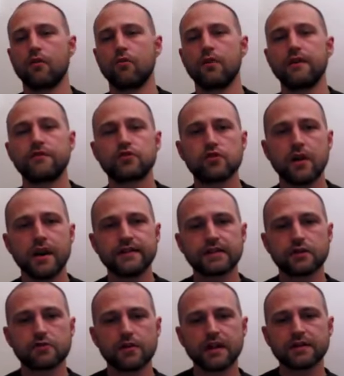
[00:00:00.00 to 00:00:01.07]
We've tried
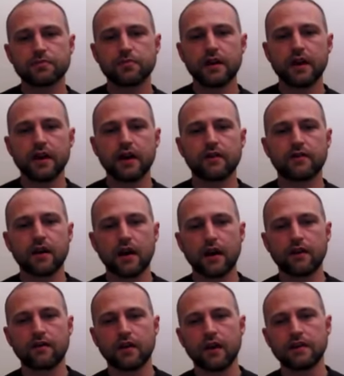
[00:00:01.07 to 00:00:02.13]
to grasp it as
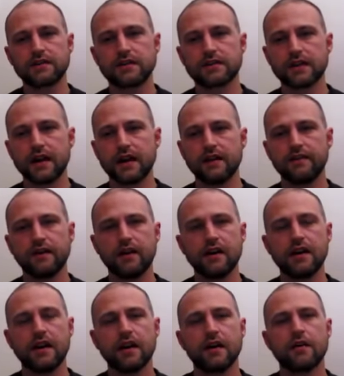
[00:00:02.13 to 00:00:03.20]
a
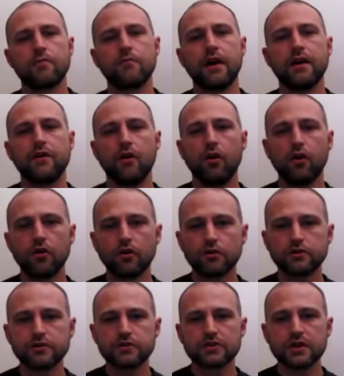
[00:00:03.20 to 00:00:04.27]
society by the
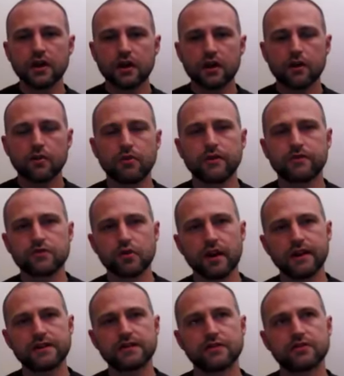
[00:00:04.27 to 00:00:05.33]
horns. We've
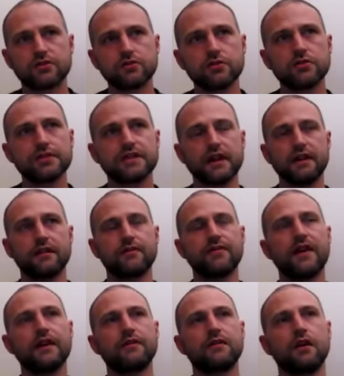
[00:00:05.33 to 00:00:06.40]
tried to sort it in the
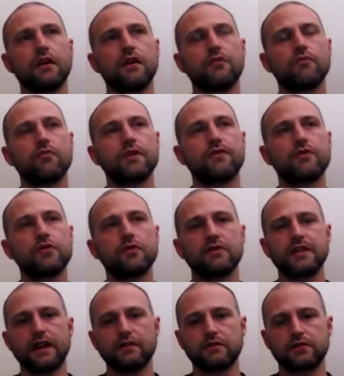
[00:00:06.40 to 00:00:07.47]
fact that we've
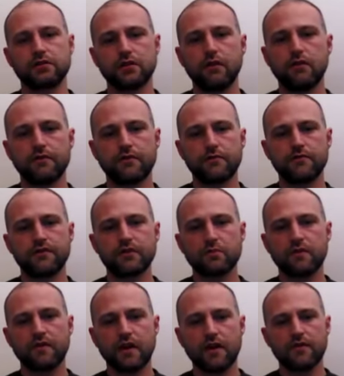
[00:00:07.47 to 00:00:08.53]
cut down salt from some
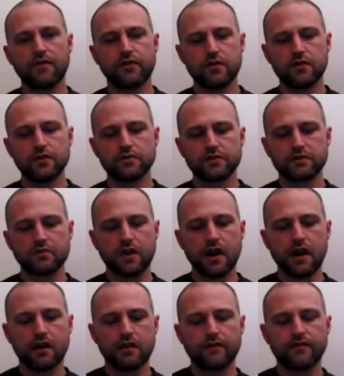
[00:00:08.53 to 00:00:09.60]
of our foods, which were
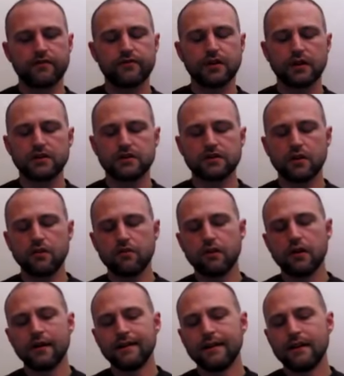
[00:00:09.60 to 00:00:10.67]
high in
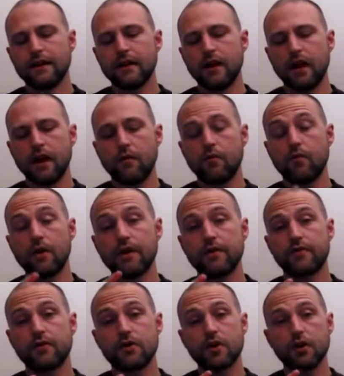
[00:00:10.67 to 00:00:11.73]
salt.
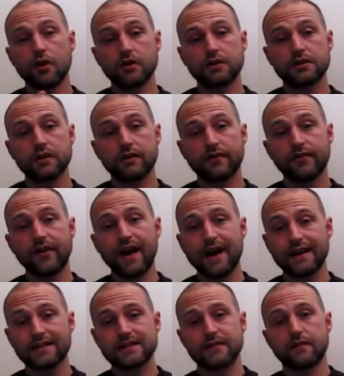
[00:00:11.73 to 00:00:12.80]
We've cut
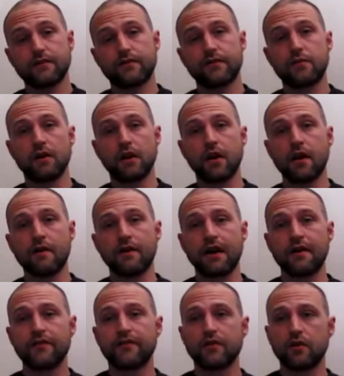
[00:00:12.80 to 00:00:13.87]
fat from a lot of
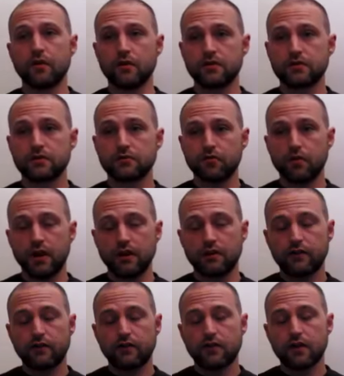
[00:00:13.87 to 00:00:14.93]
our foods,
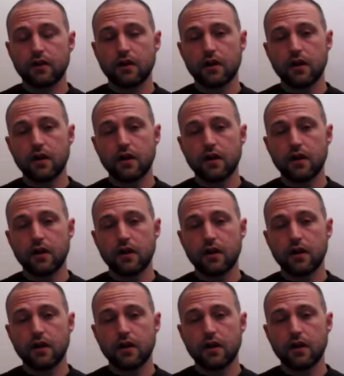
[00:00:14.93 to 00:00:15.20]
which